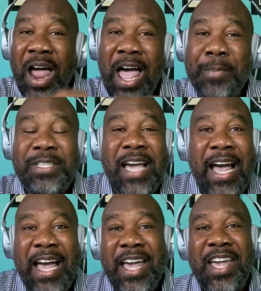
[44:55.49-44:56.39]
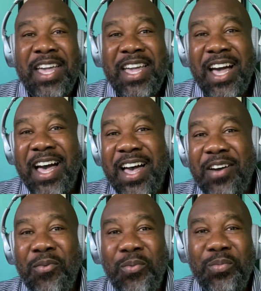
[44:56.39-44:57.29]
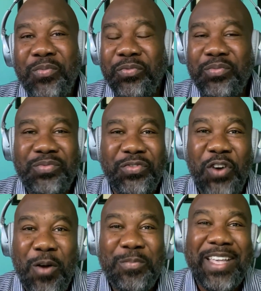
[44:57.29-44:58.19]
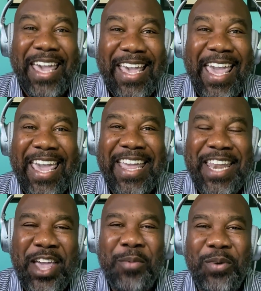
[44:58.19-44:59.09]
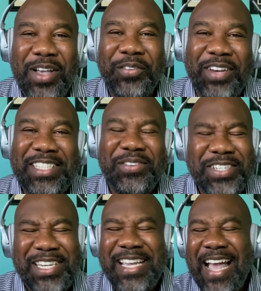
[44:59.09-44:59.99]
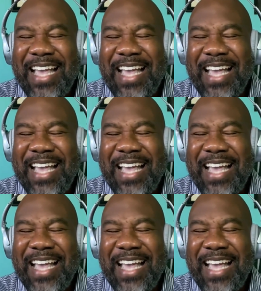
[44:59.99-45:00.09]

Rob's guy from A&M, what's your